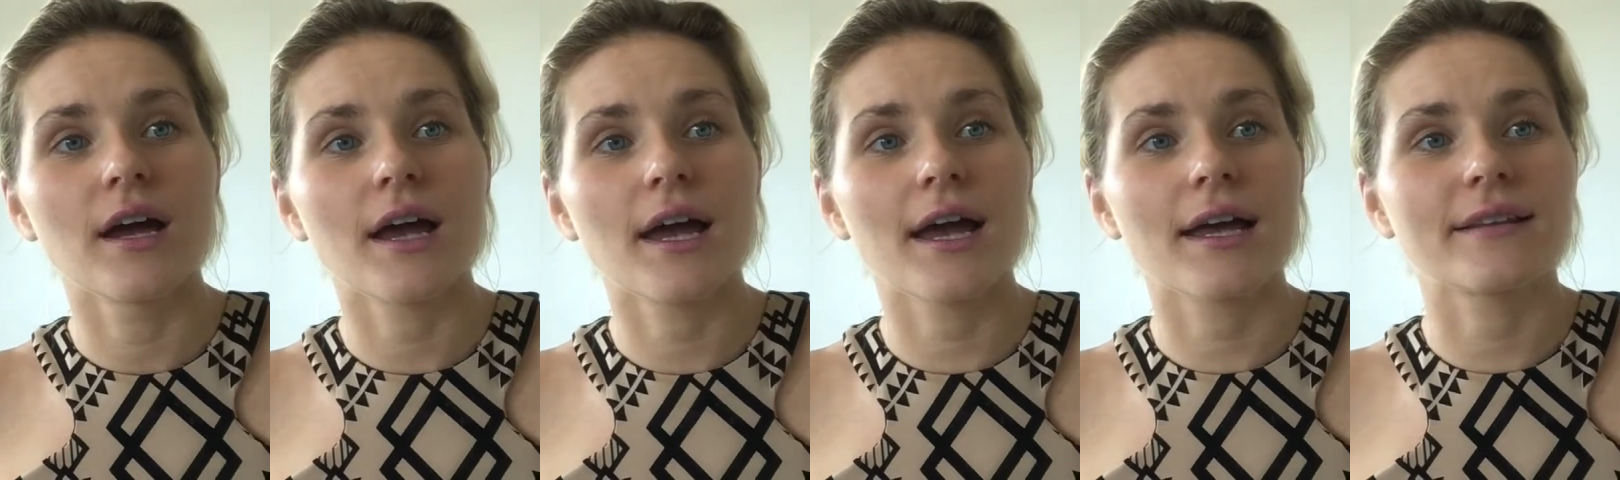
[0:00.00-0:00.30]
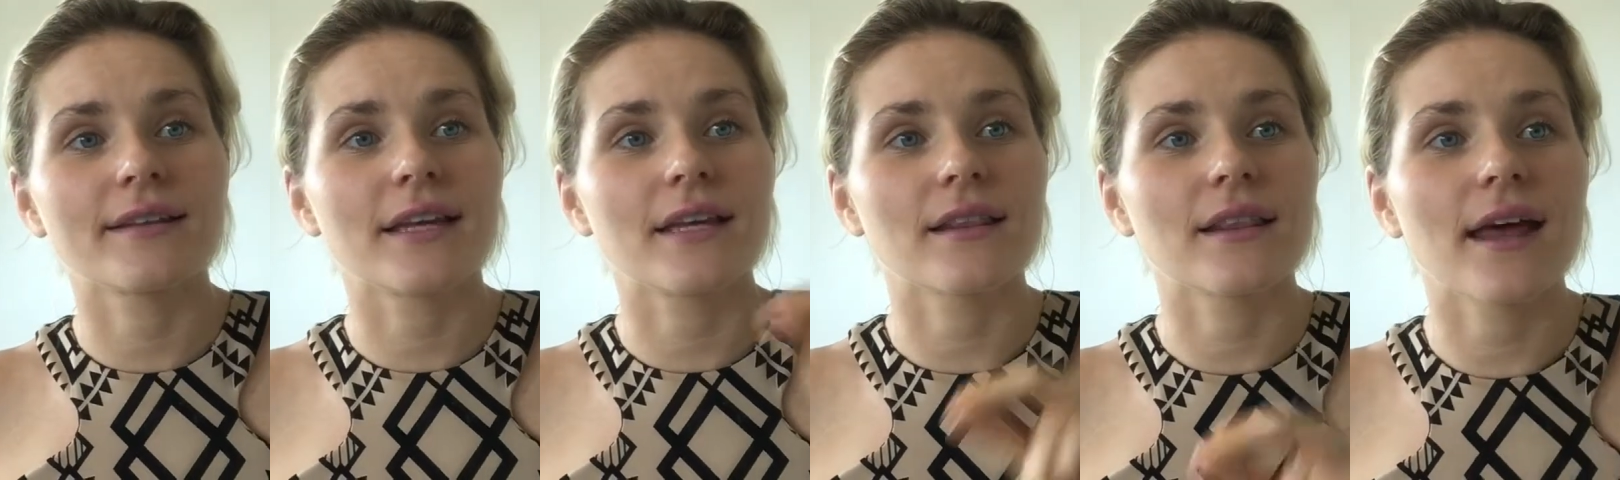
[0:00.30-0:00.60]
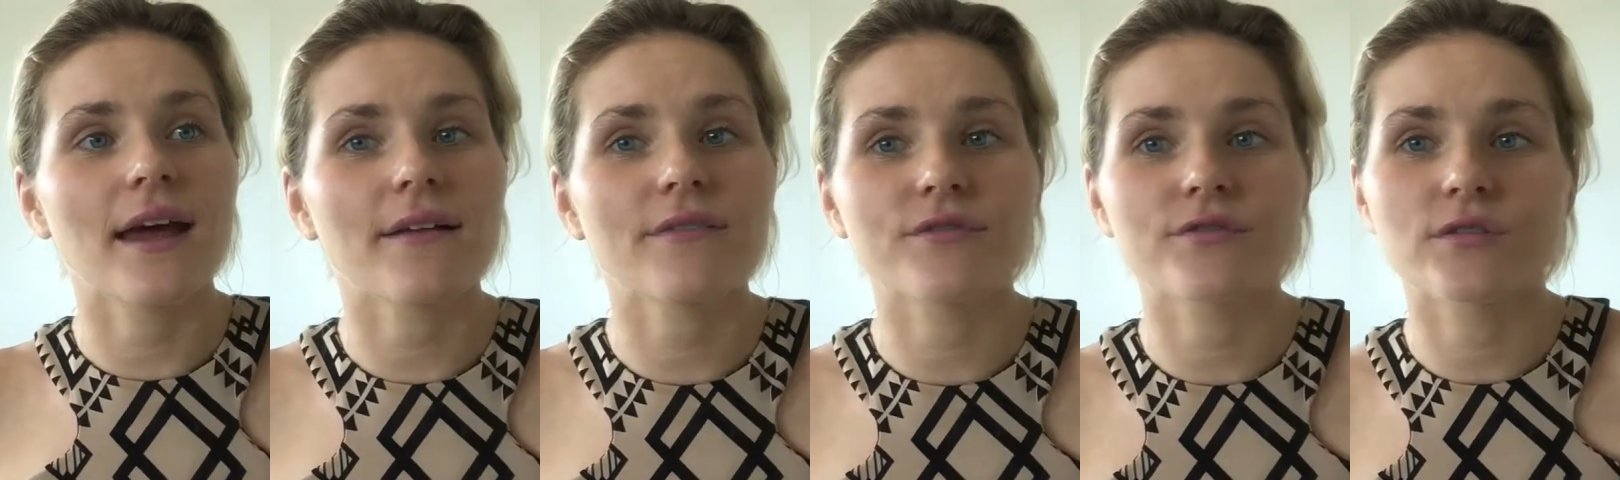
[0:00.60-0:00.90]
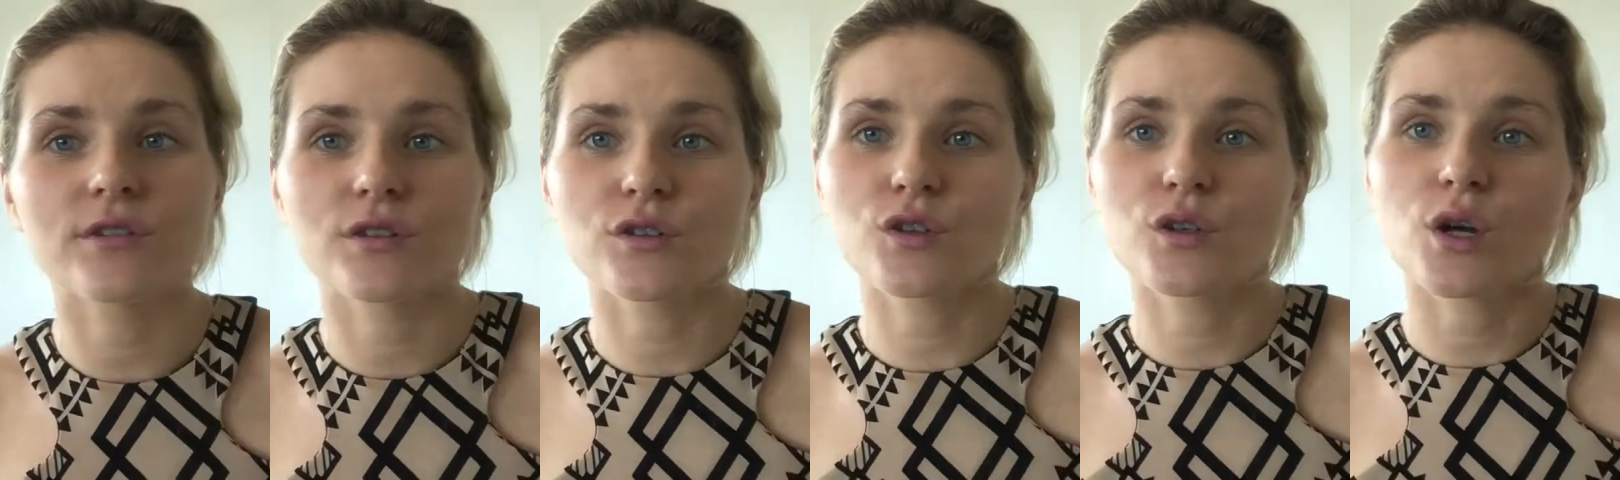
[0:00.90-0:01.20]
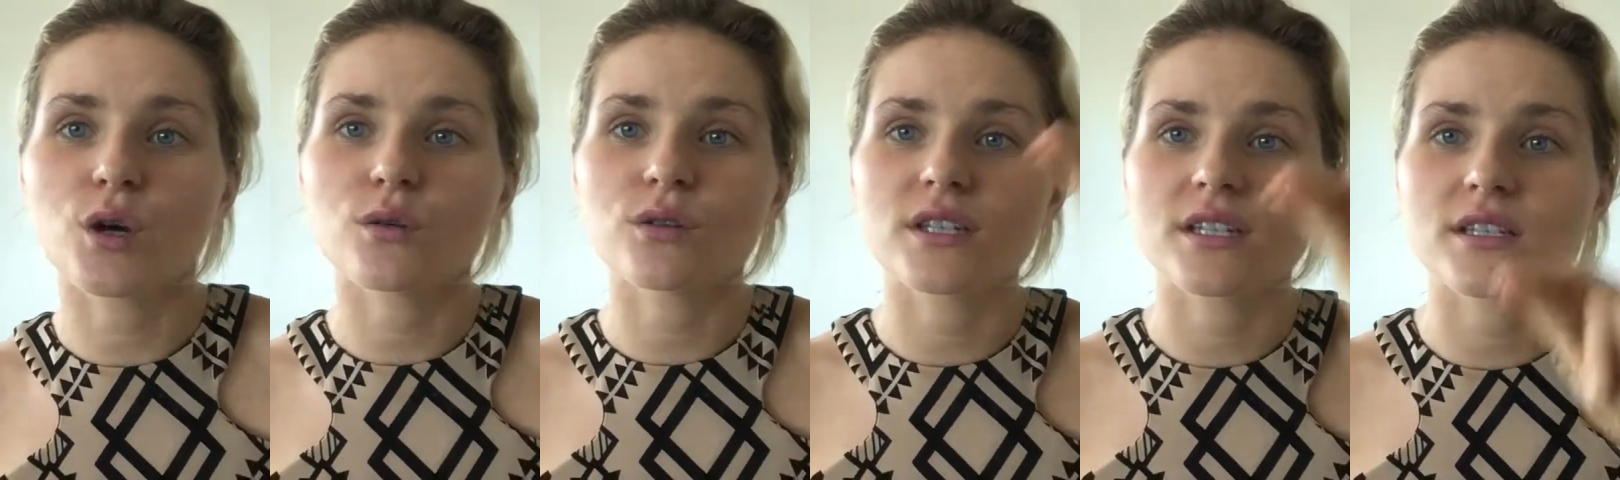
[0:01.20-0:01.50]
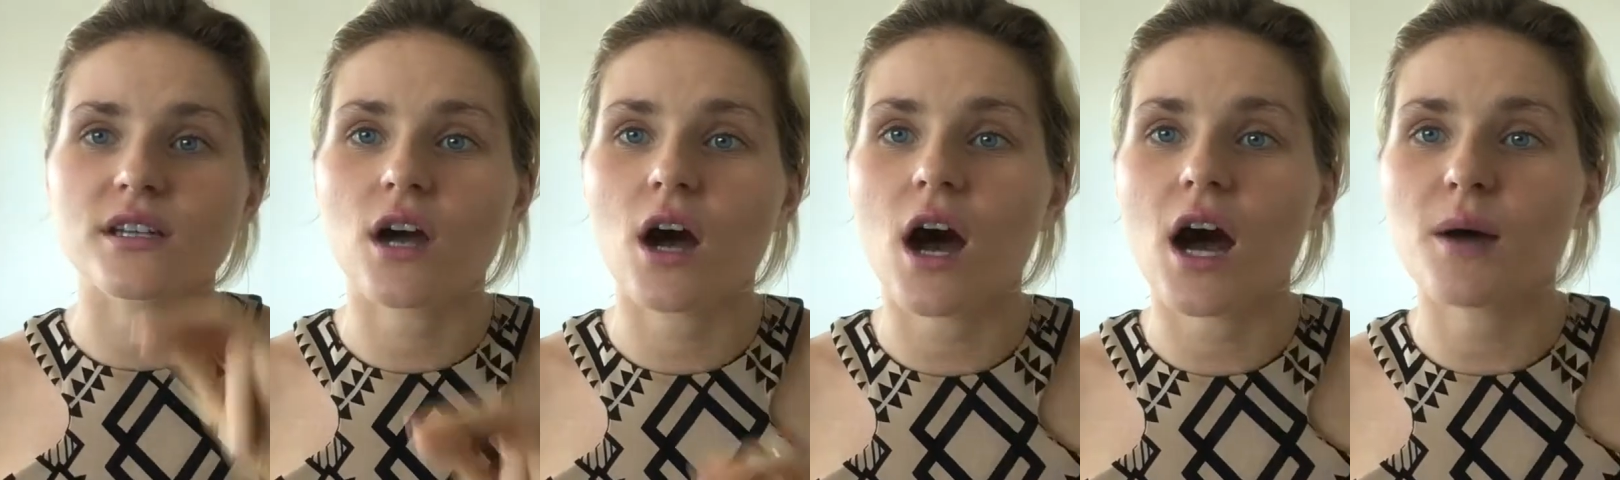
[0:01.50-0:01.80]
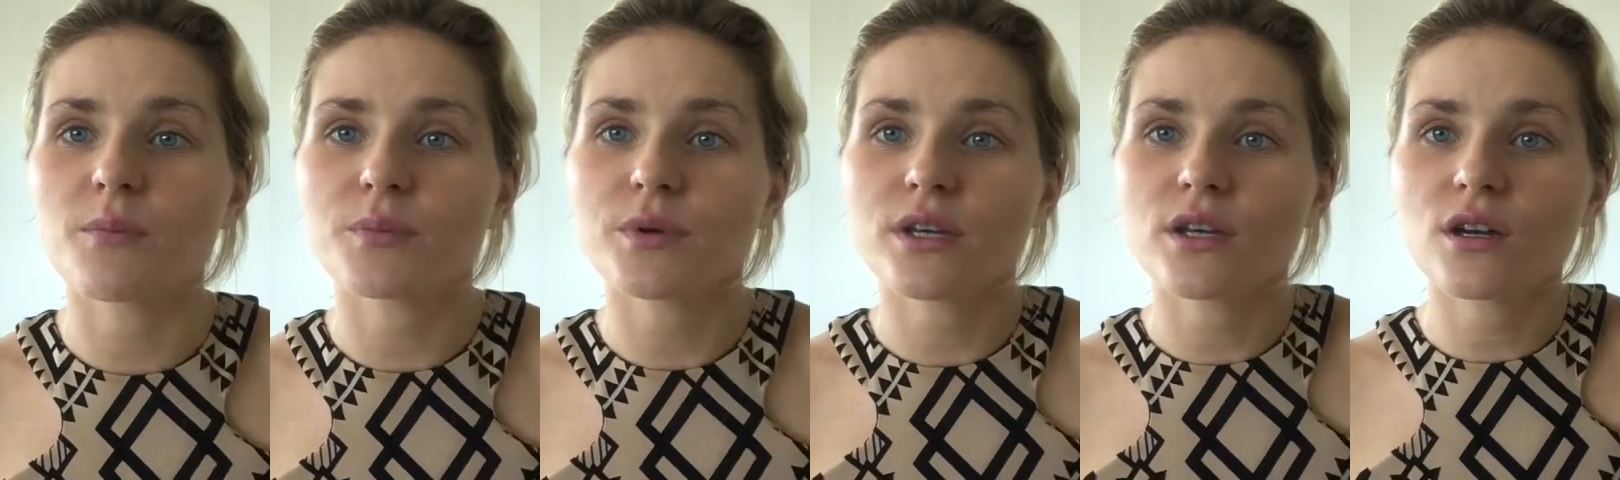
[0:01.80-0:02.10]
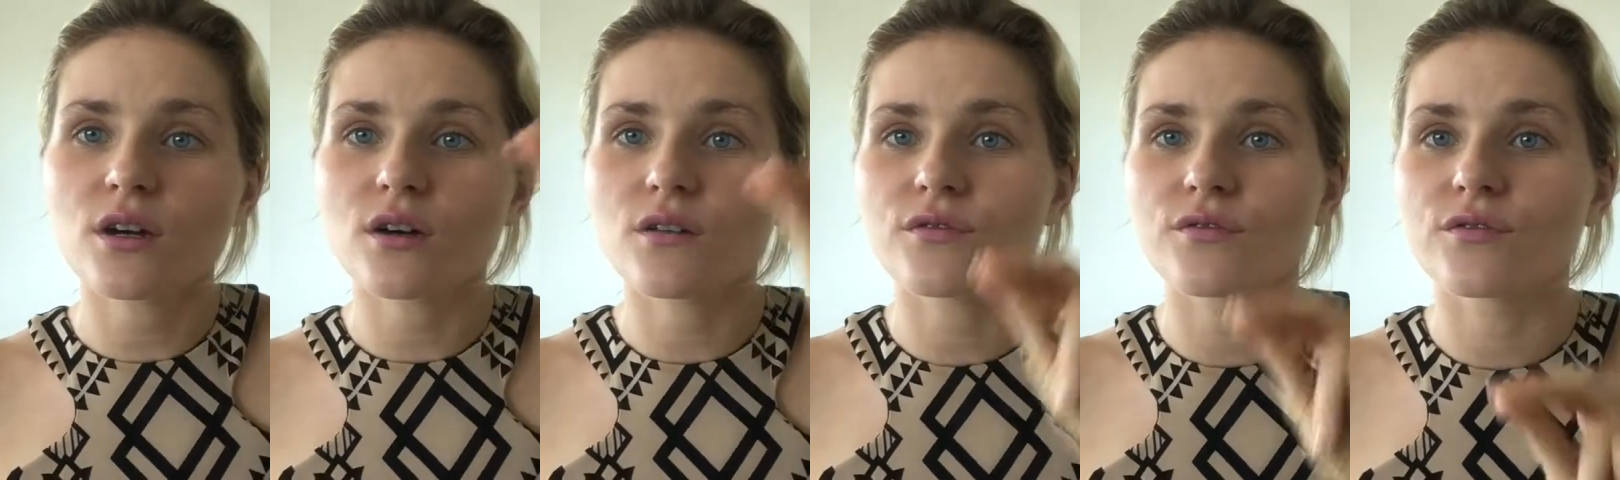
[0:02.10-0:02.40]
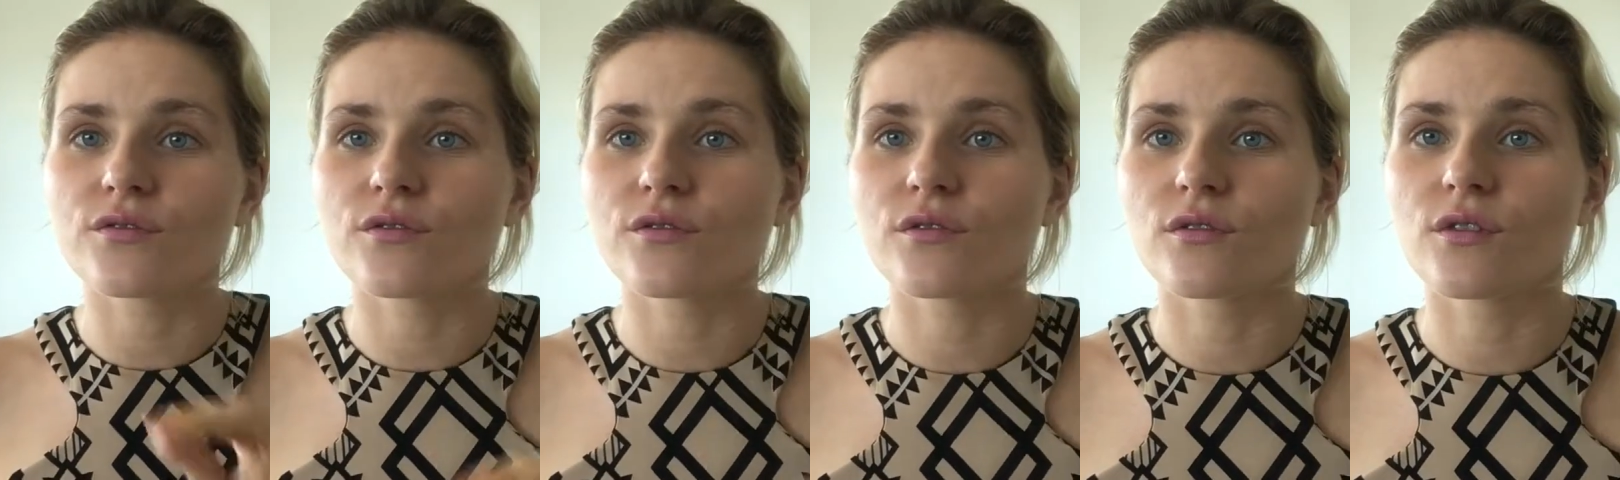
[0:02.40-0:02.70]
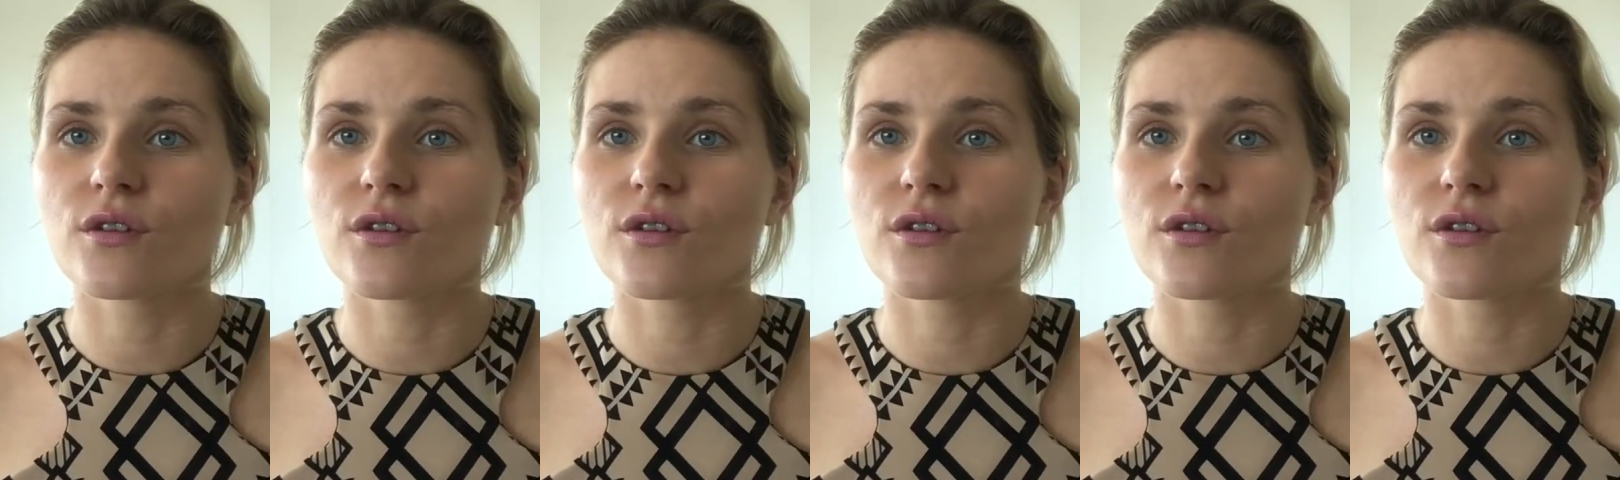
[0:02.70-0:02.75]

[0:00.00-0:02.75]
and they left, you know, this copy of